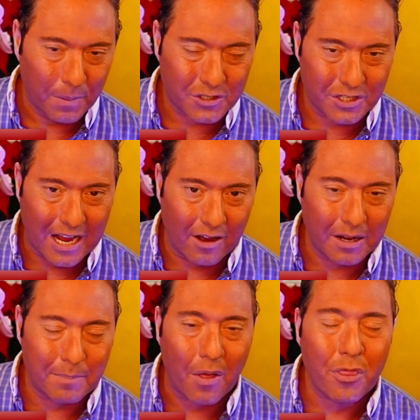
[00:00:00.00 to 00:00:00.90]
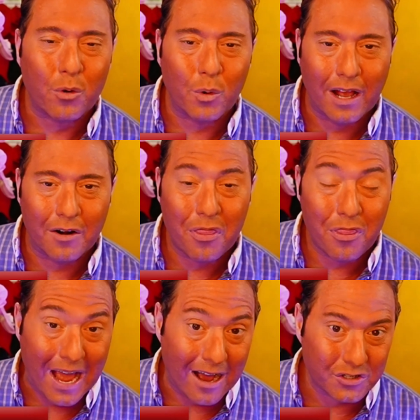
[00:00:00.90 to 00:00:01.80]
The totality, about
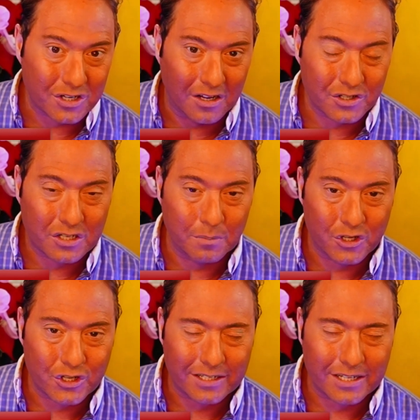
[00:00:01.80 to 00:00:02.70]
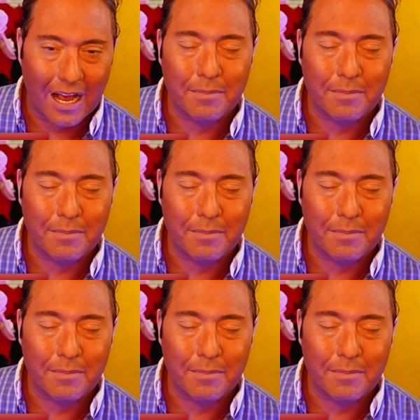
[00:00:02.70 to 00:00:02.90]
$300,000 of stimulus checks.